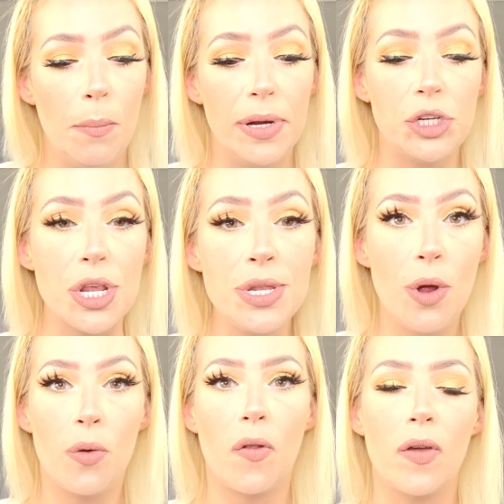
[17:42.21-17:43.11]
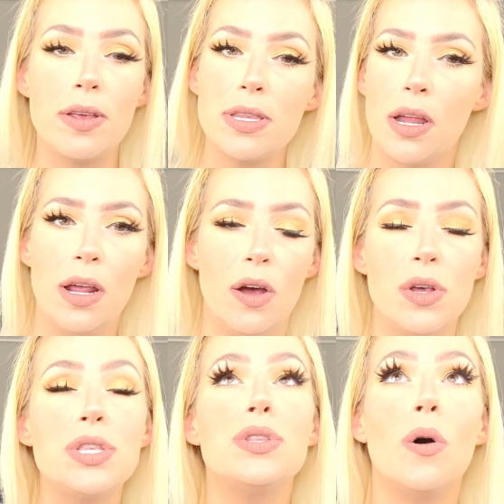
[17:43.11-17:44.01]
but just know that like skincare
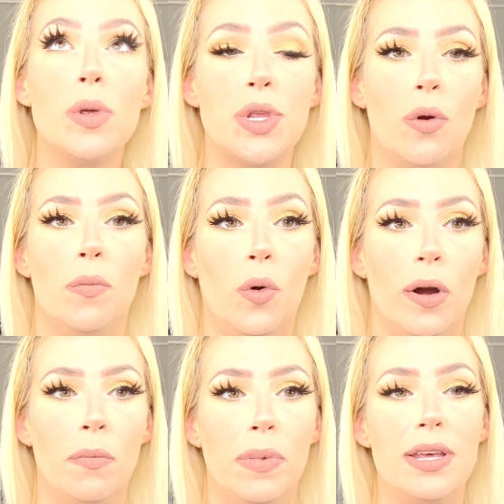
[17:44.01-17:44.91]
is so important